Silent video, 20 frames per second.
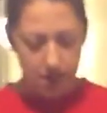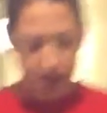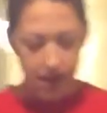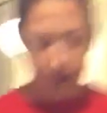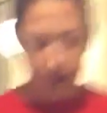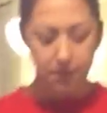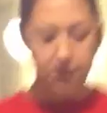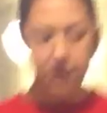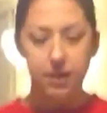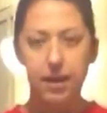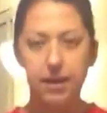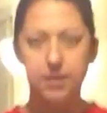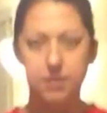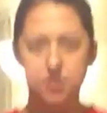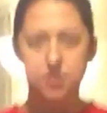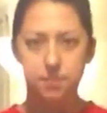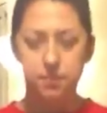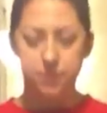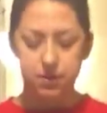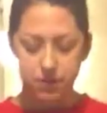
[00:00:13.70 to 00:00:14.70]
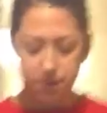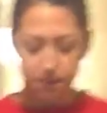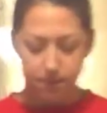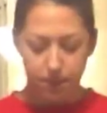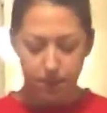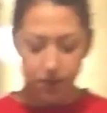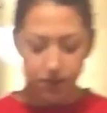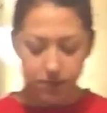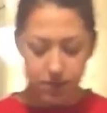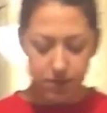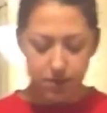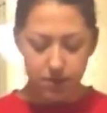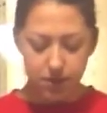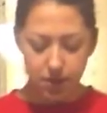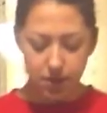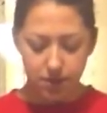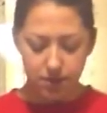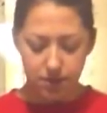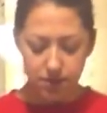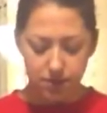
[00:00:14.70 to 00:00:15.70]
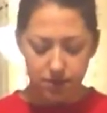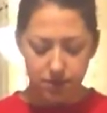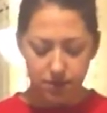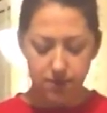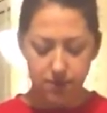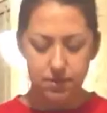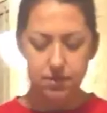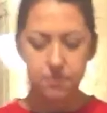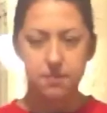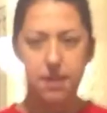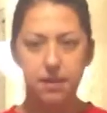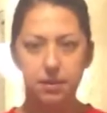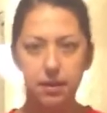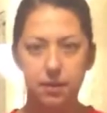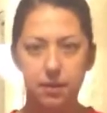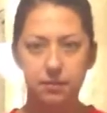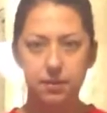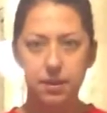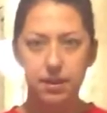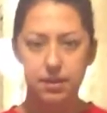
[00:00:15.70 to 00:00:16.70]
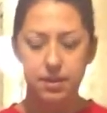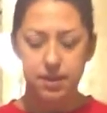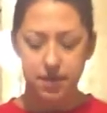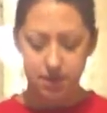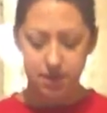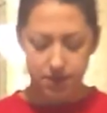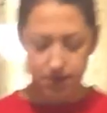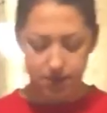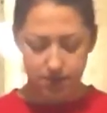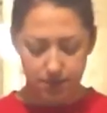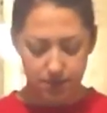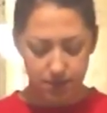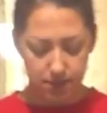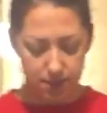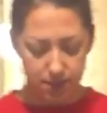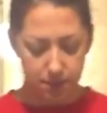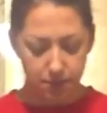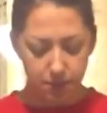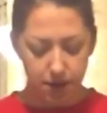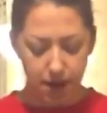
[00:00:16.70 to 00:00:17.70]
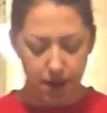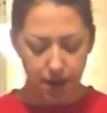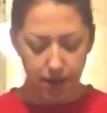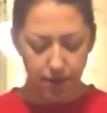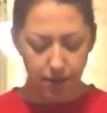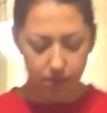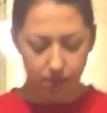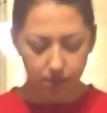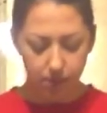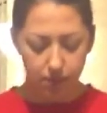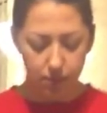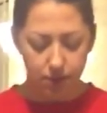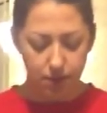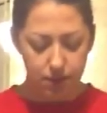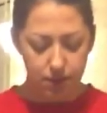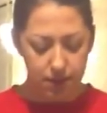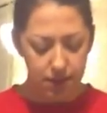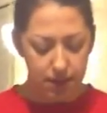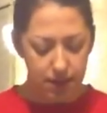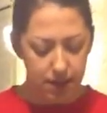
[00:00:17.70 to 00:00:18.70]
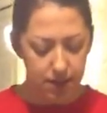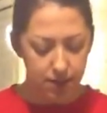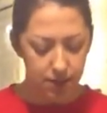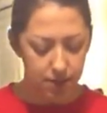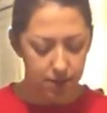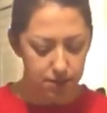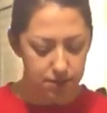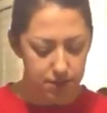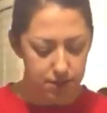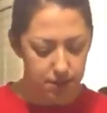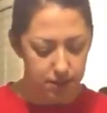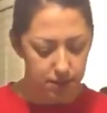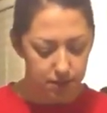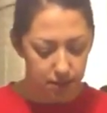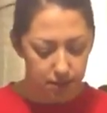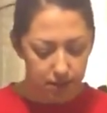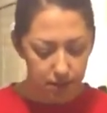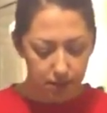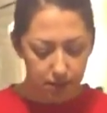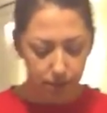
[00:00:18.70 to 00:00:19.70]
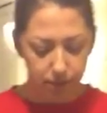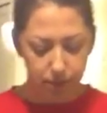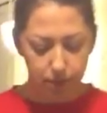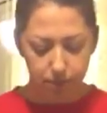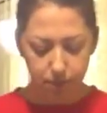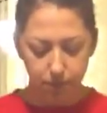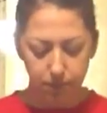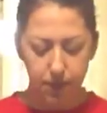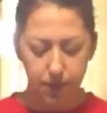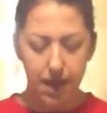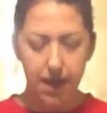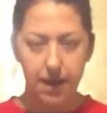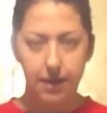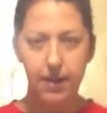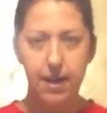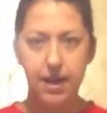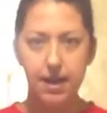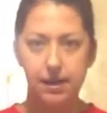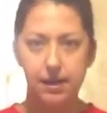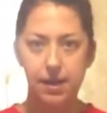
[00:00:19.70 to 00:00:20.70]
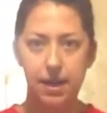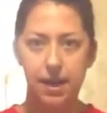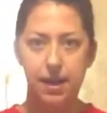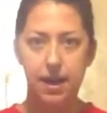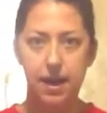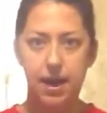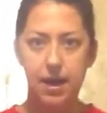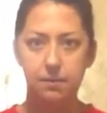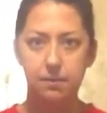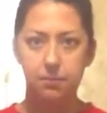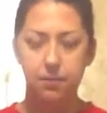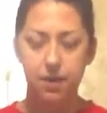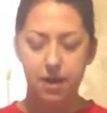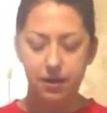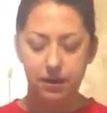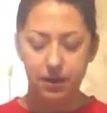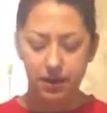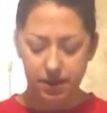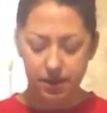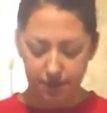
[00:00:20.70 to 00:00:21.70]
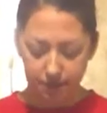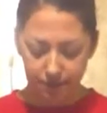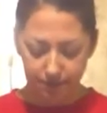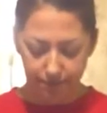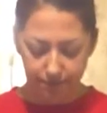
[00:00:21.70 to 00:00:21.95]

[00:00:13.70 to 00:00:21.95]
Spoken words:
I would like to propose a toast to my lovely niece, the bride, Courtney, and her dear groom, Brad, aka Bradley.